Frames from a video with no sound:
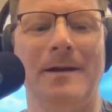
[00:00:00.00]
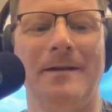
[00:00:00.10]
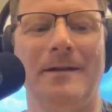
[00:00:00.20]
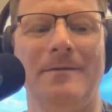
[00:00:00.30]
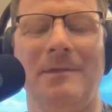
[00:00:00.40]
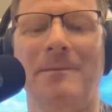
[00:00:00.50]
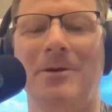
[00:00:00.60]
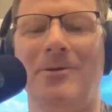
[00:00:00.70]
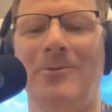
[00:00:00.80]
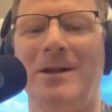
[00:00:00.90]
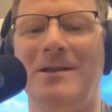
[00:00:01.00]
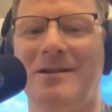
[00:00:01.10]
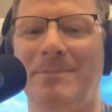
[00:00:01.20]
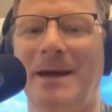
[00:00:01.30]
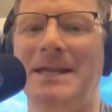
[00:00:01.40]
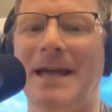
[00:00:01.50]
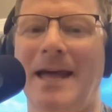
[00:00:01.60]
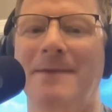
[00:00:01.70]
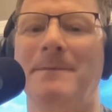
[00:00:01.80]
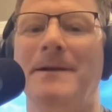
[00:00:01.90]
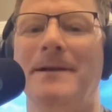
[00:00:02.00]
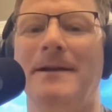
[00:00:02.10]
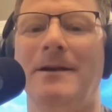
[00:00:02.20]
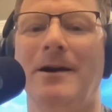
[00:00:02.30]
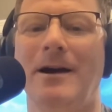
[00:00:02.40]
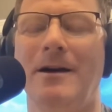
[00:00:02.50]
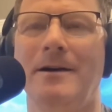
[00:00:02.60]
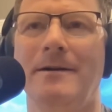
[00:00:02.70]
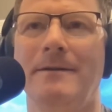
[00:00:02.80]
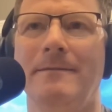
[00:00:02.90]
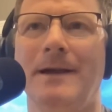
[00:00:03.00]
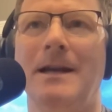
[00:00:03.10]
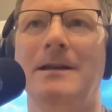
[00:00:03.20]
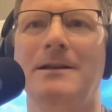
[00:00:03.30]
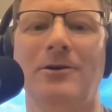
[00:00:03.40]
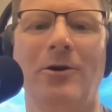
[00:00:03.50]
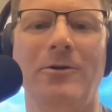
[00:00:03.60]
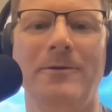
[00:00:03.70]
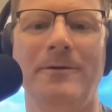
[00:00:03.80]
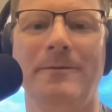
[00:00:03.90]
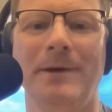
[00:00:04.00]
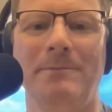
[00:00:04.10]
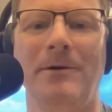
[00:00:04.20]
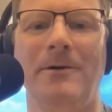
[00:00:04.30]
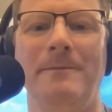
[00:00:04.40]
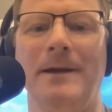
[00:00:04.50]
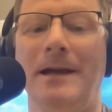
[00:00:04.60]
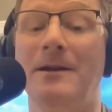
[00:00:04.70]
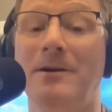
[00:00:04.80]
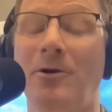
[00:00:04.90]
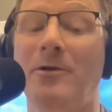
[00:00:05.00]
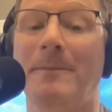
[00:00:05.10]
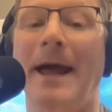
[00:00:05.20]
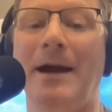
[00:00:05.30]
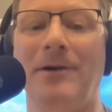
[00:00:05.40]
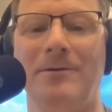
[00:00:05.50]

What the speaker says: somebody who wants to spend time getting to know people, getting to know their backgrounds,